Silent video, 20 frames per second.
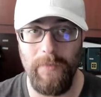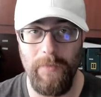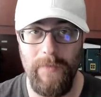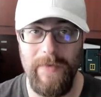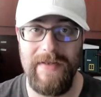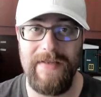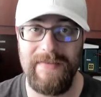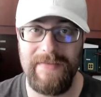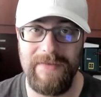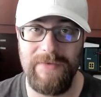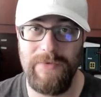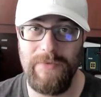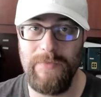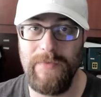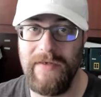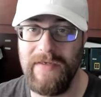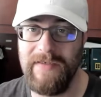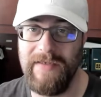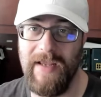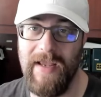reason to
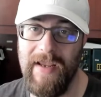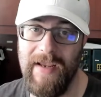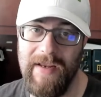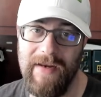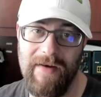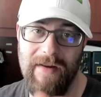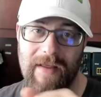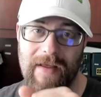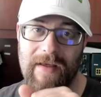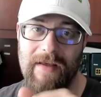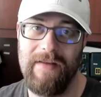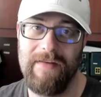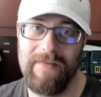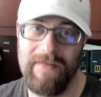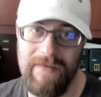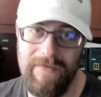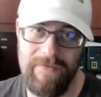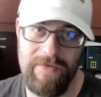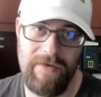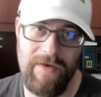contain,
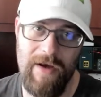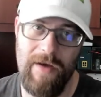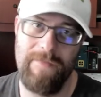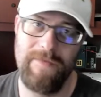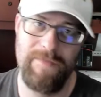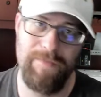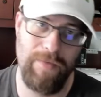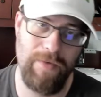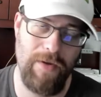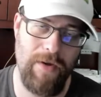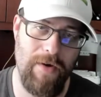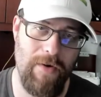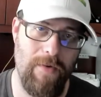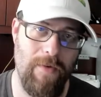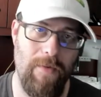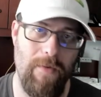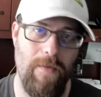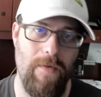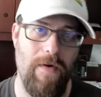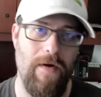leave in the comments
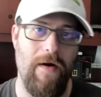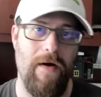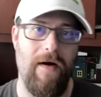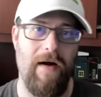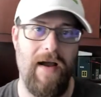below.